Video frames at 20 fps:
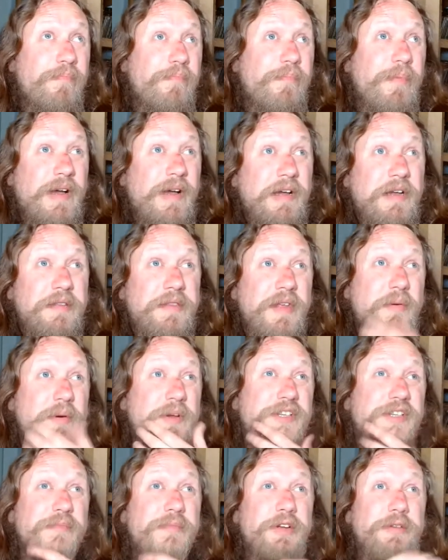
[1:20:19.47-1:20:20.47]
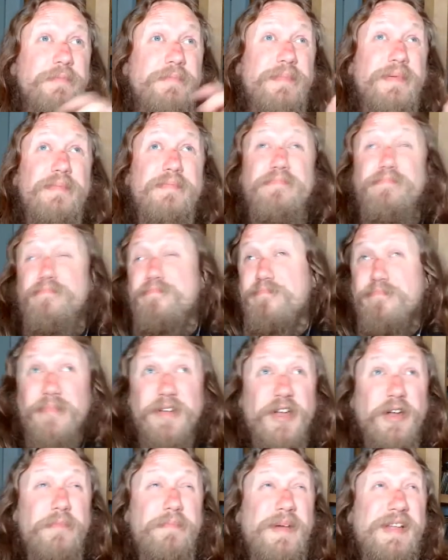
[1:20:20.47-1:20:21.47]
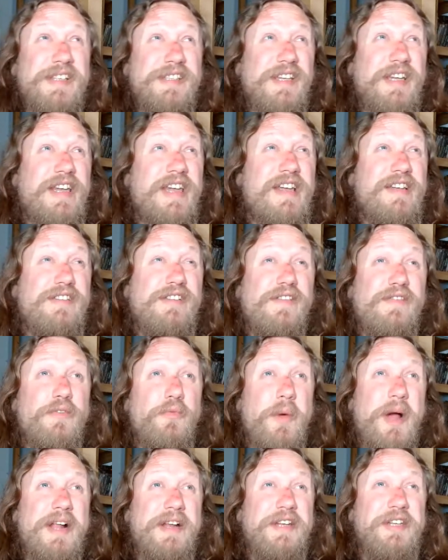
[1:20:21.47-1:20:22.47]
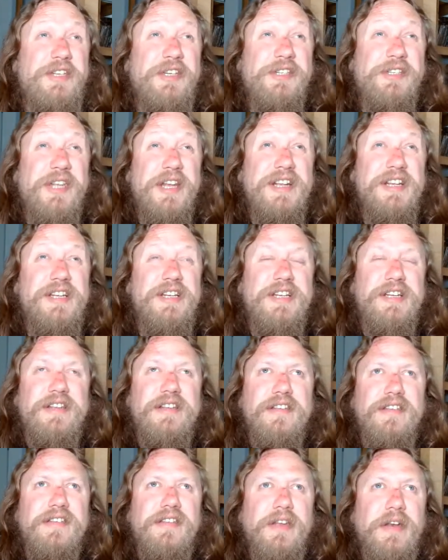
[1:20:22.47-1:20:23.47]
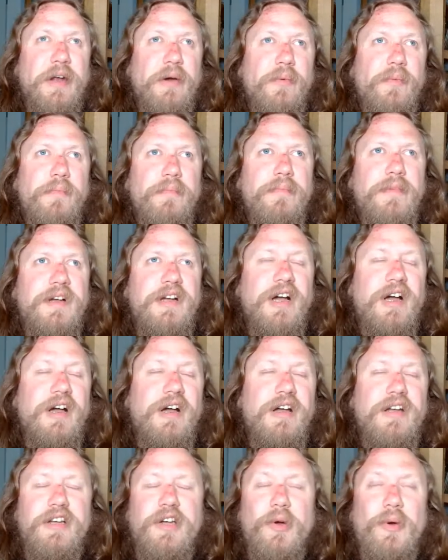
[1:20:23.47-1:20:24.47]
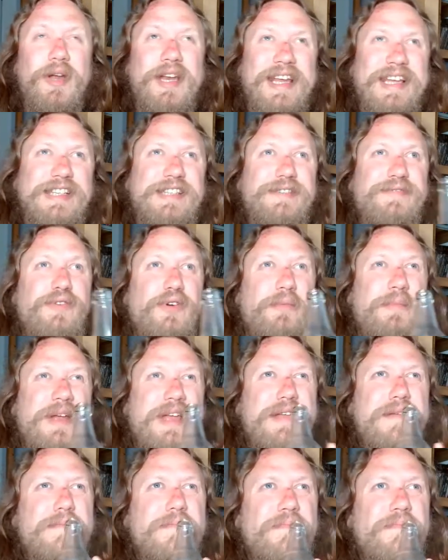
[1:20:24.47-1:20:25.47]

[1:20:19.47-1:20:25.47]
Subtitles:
But there were some good bits in Kings of the Wild. It just didn't, coalesce for me.